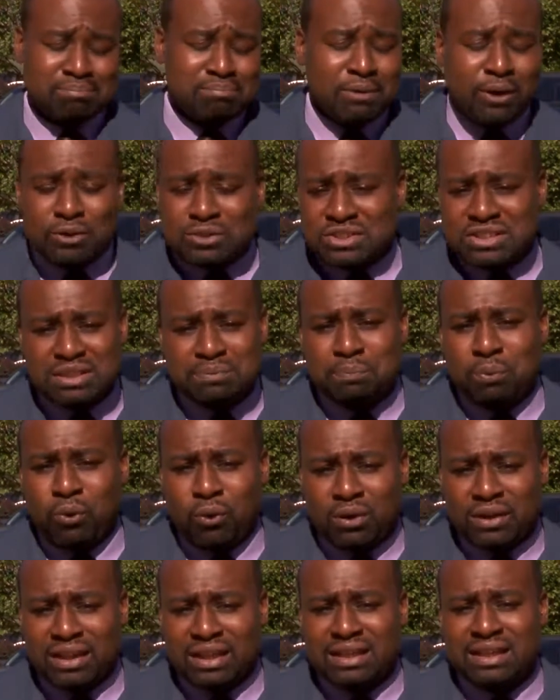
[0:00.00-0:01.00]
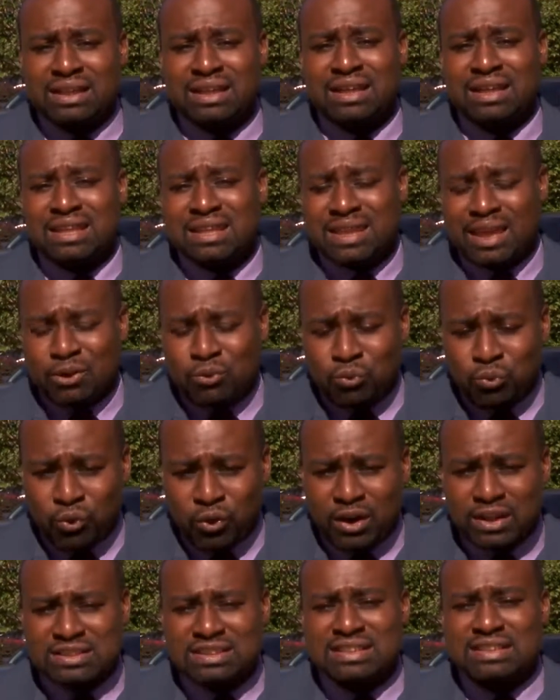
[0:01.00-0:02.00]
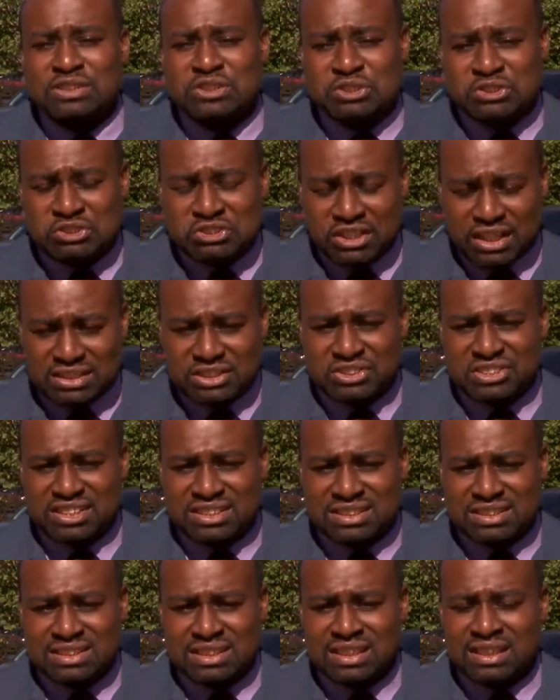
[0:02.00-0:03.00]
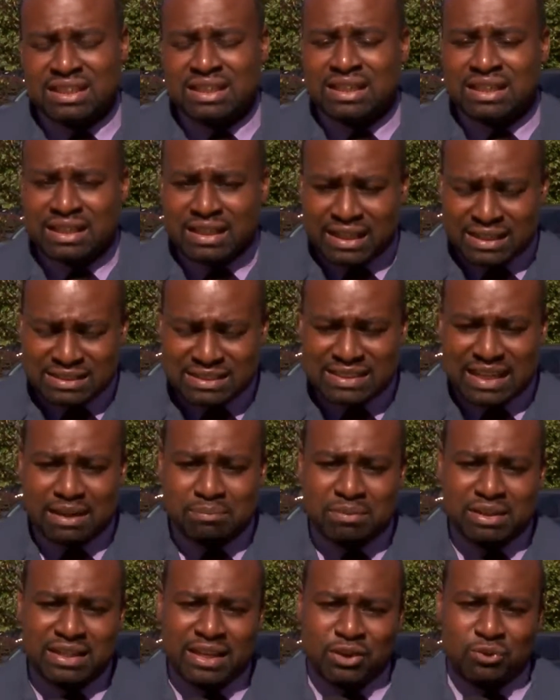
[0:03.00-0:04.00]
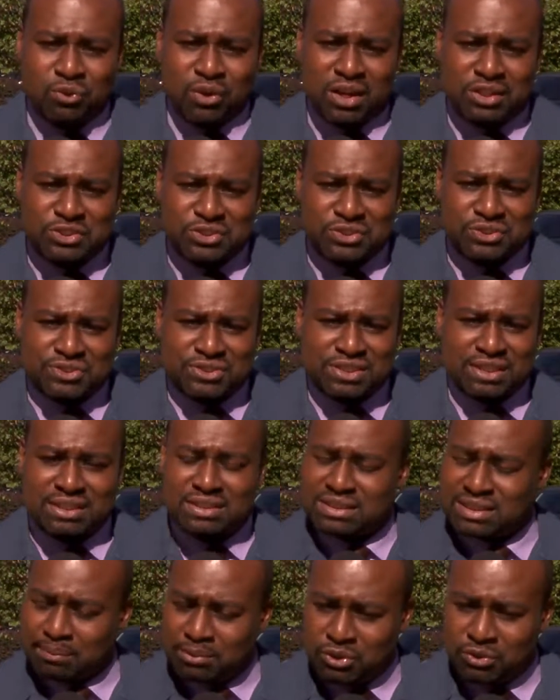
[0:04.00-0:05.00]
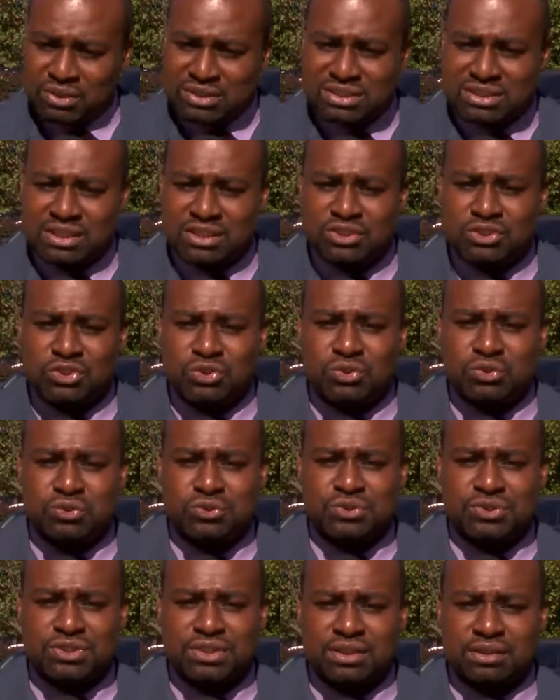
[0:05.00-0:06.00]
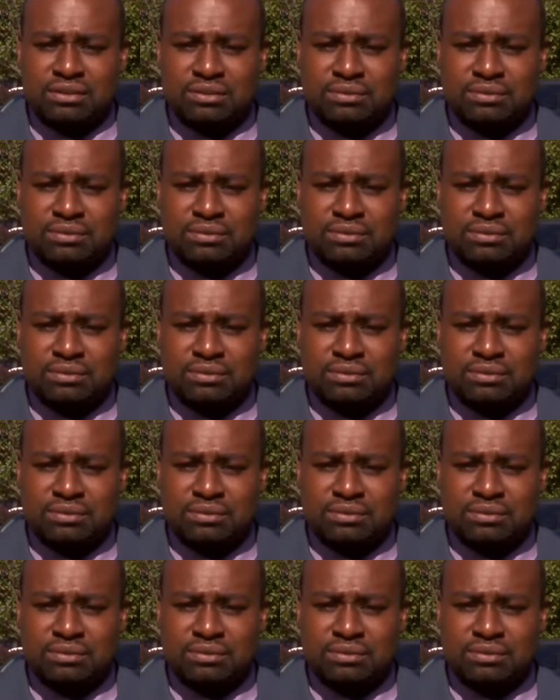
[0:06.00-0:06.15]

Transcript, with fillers: Most importantly, they want justice. In Stedman, Nate Rogers, WNCN News.